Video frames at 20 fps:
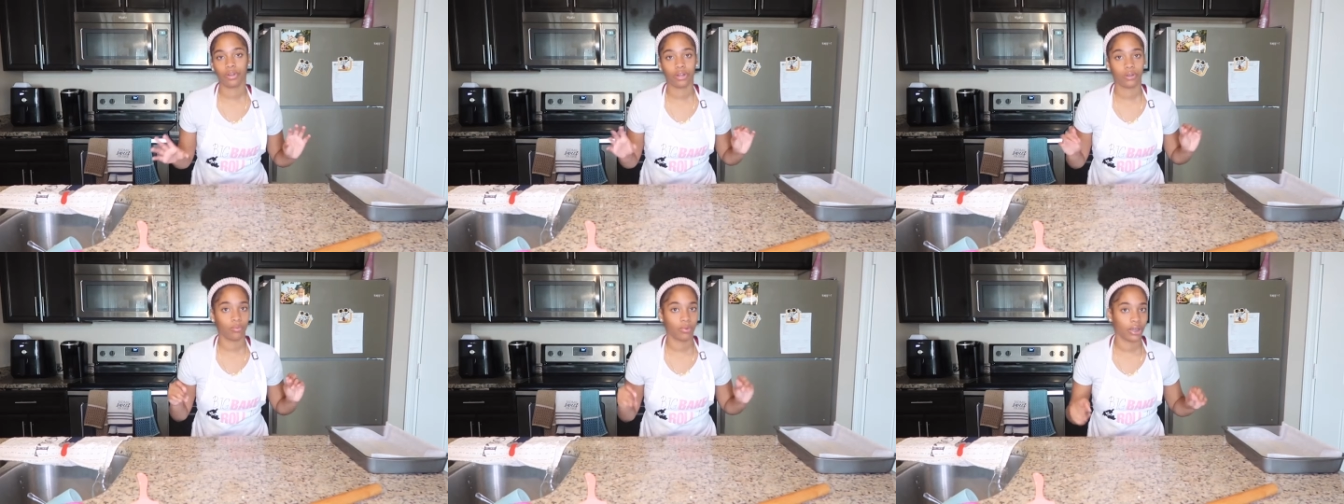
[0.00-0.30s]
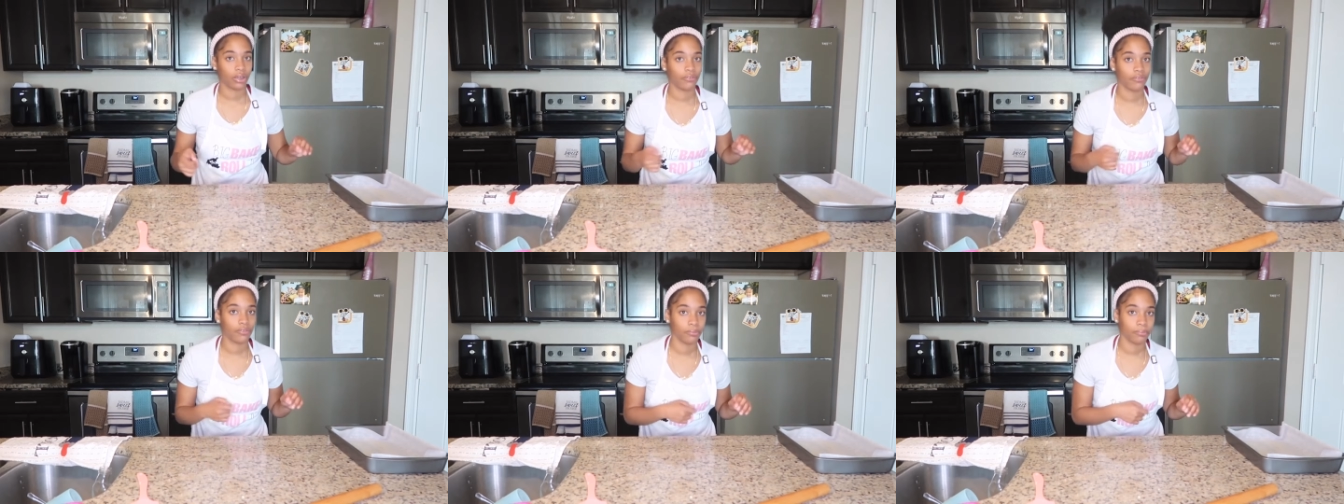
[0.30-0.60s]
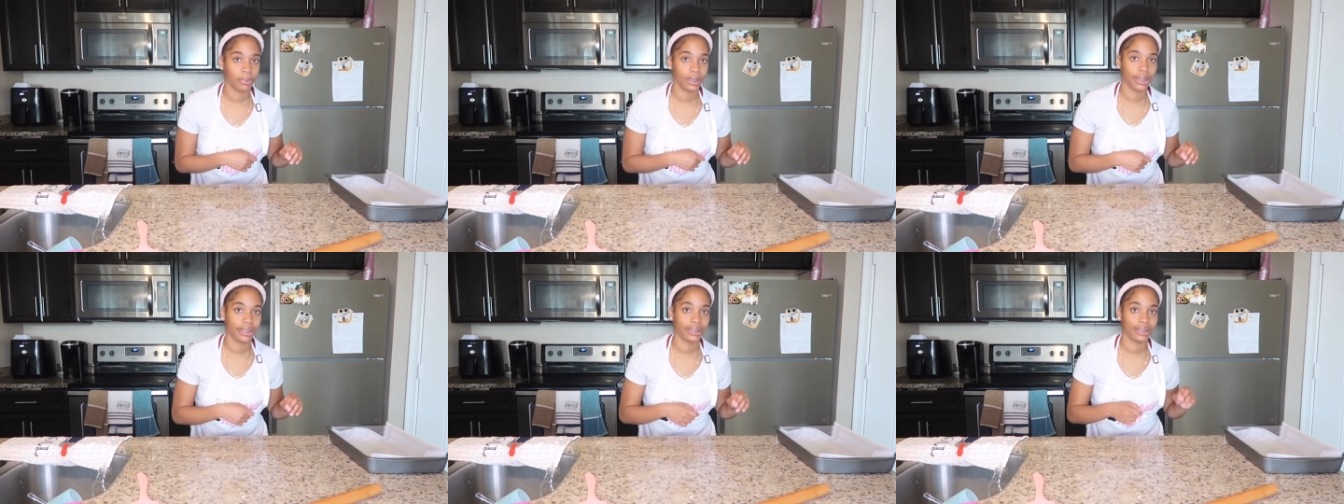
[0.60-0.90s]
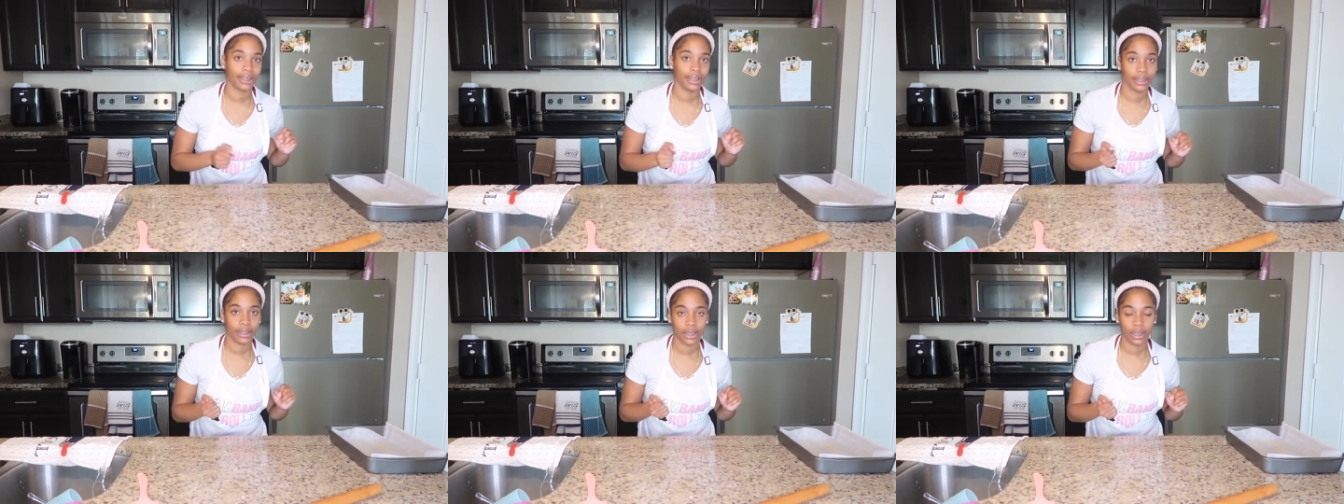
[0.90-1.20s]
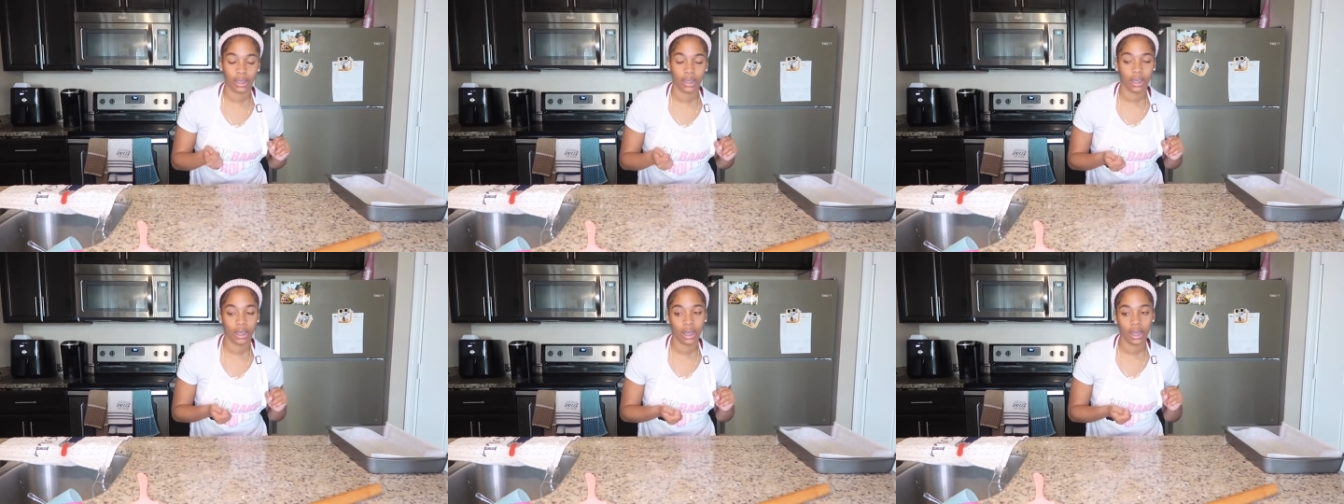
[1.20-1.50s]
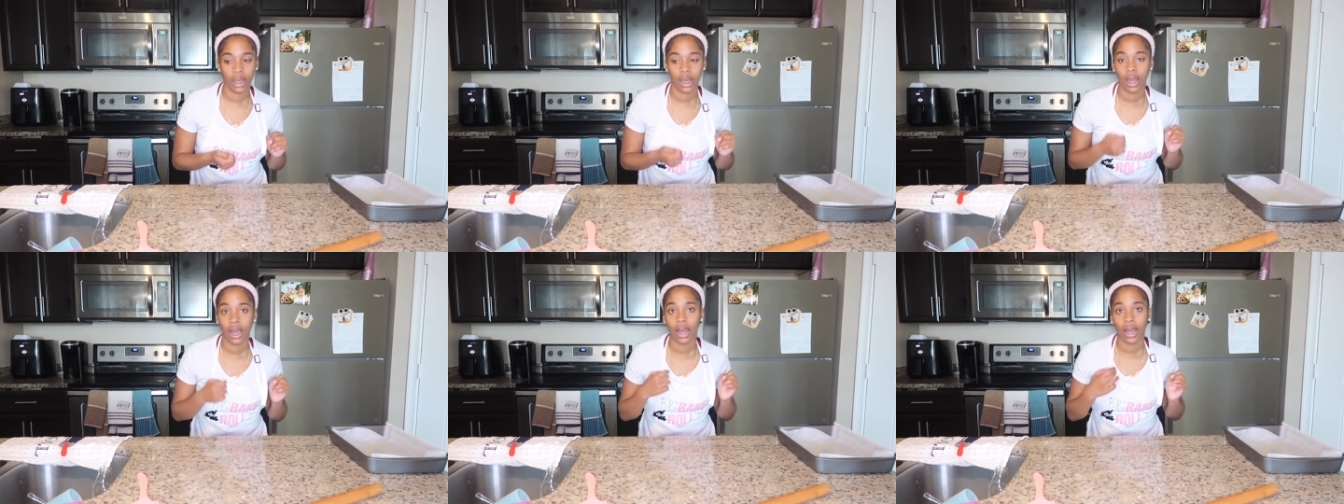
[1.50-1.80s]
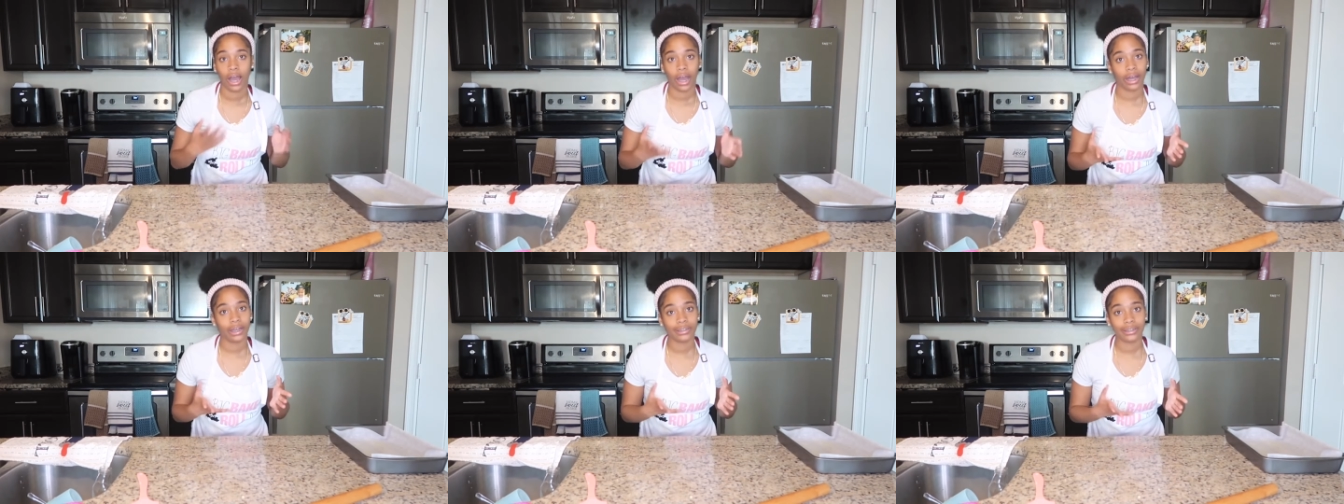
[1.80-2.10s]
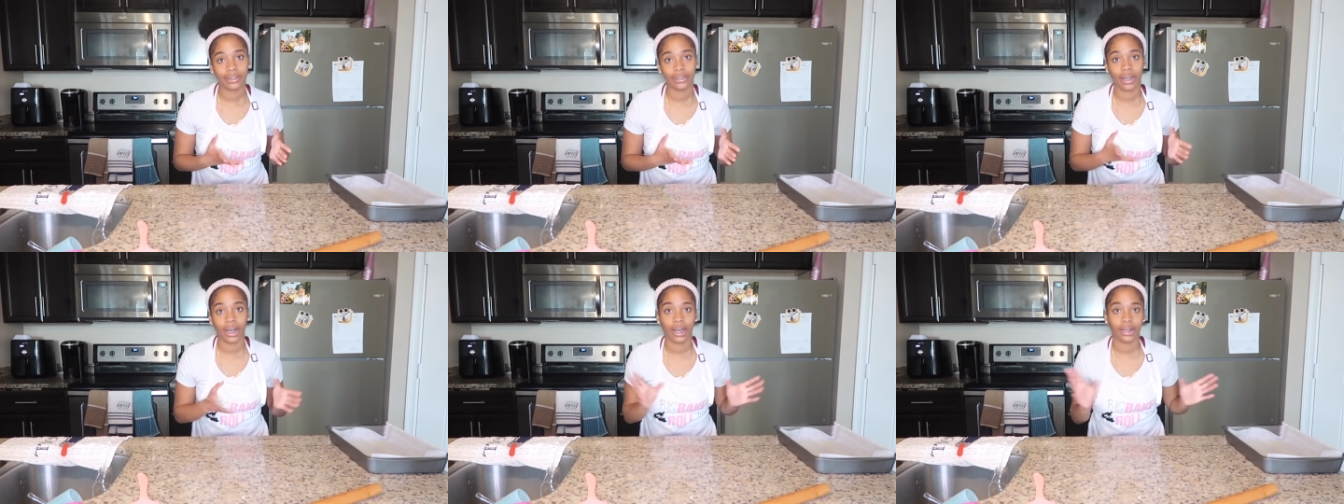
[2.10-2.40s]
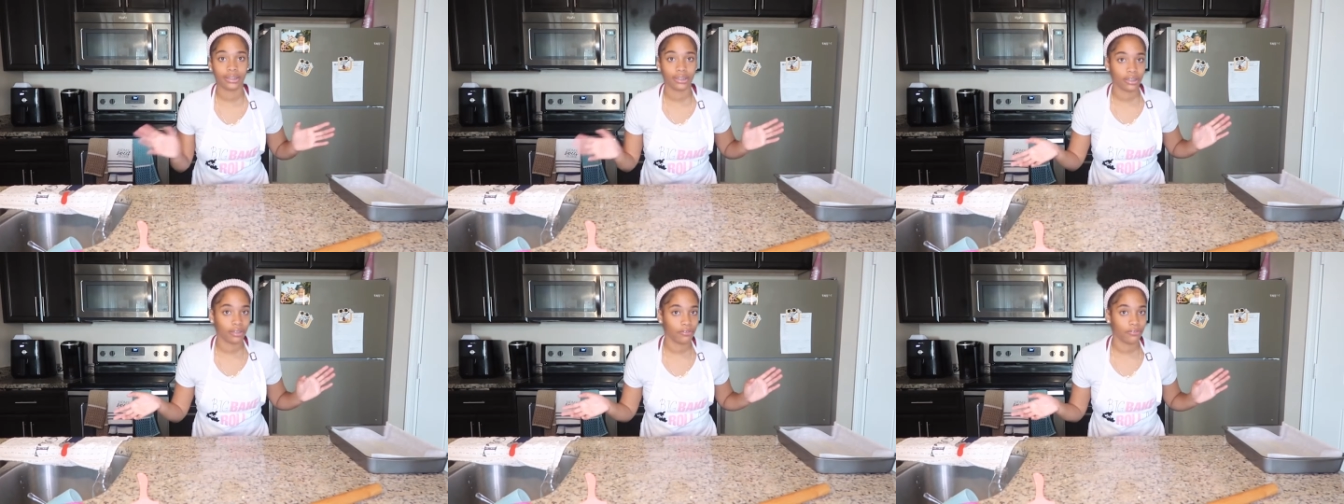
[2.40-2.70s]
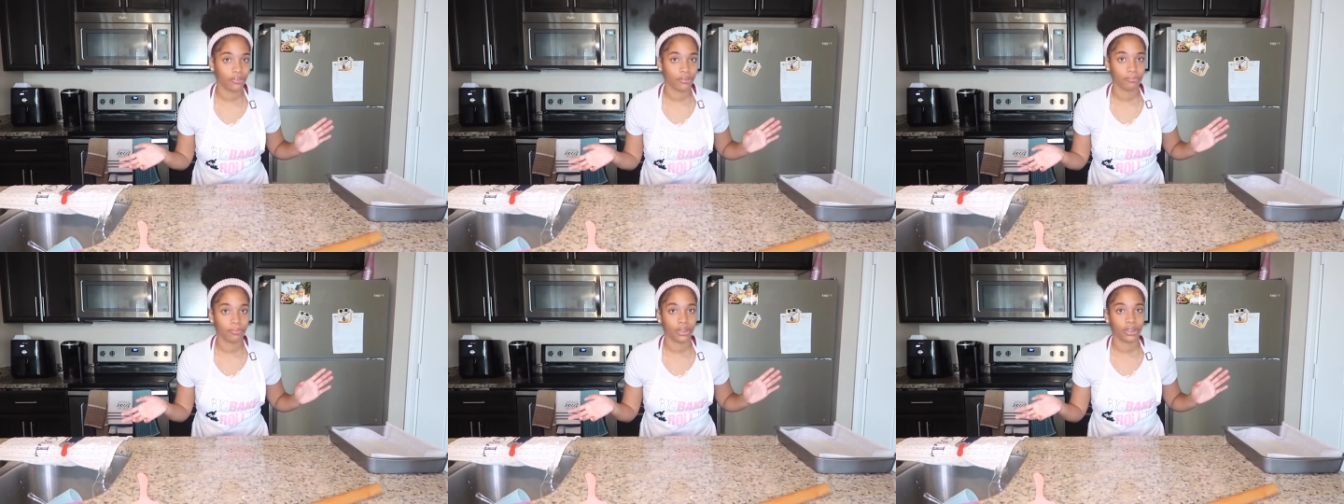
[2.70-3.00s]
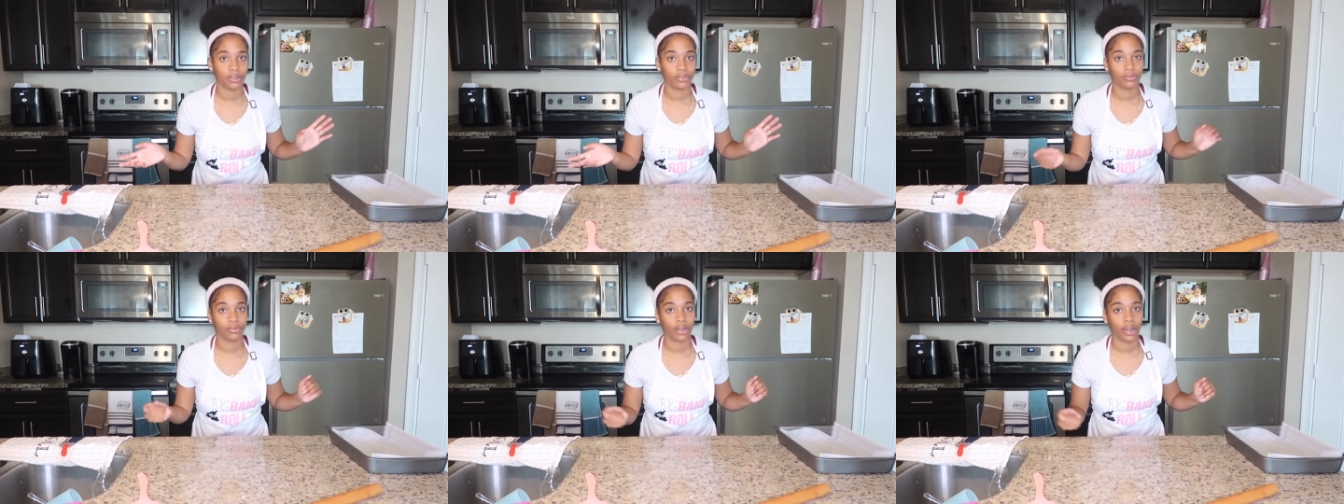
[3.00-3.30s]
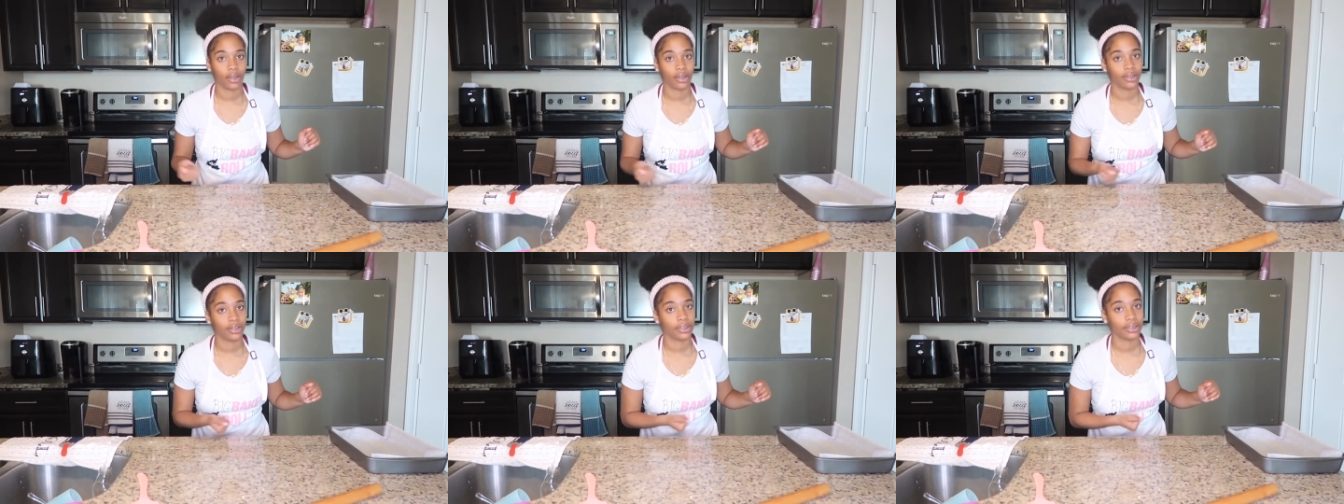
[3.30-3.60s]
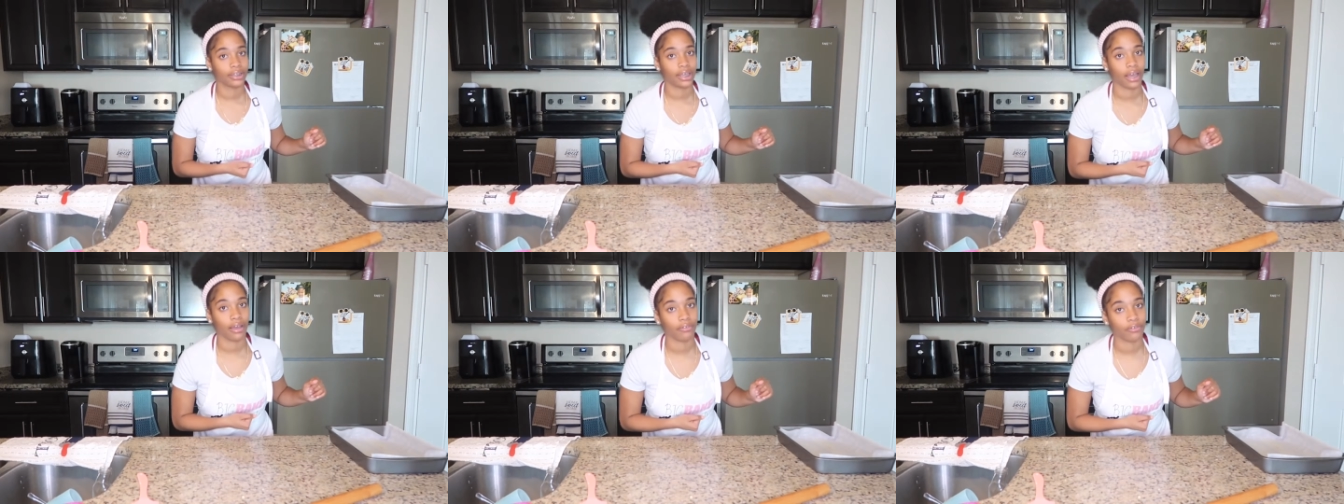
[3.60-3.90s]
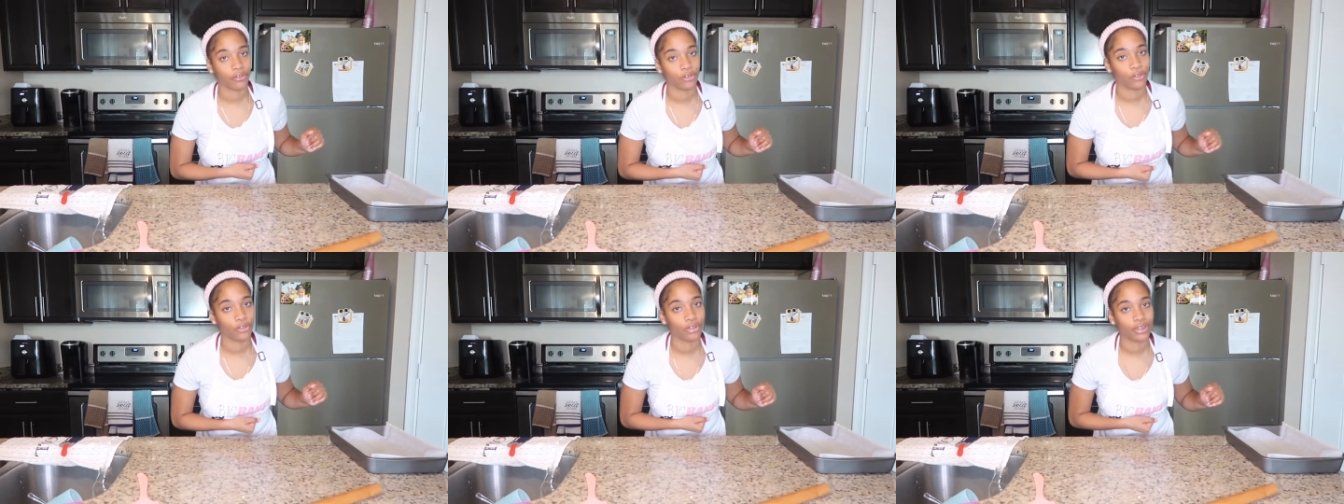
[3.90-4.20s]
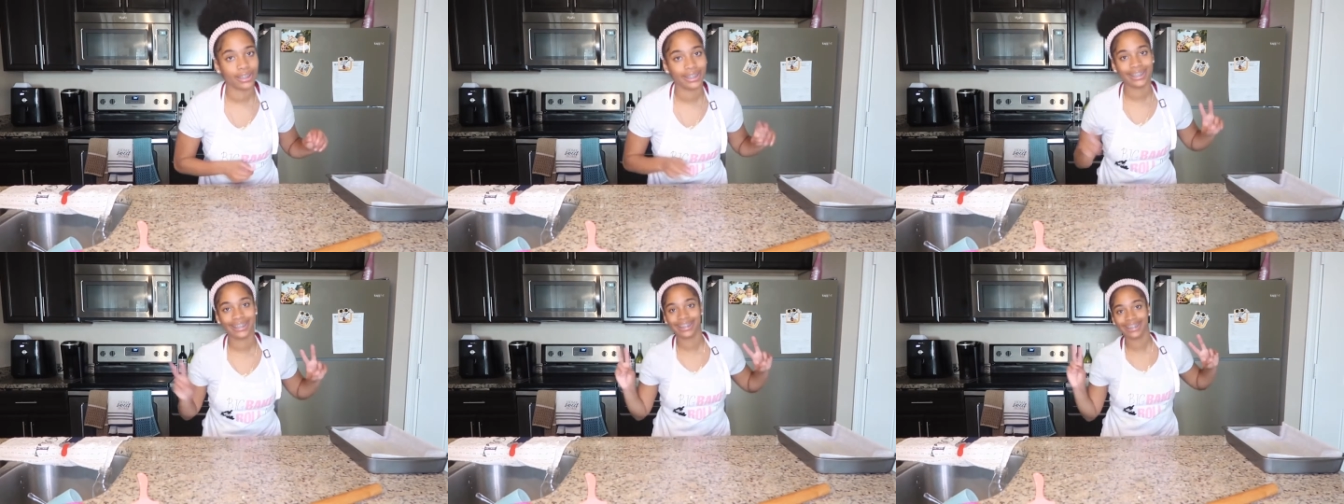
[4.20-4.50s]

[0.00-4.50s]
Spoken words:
gonna wait a few minutes, and then I'll see you guys in a few minutes when our cookies have cooled.